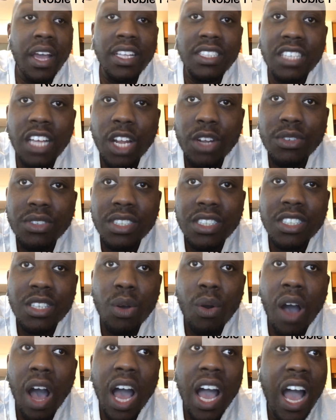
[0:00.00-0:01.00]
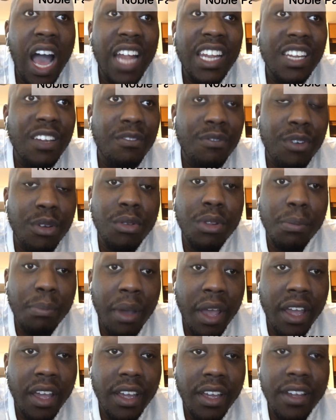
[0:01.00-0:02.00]
pain tolerance is so high, I didn't feel the
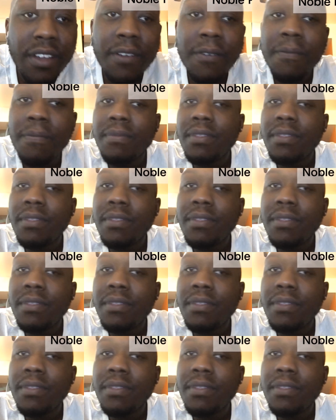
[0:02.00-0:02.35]
pain.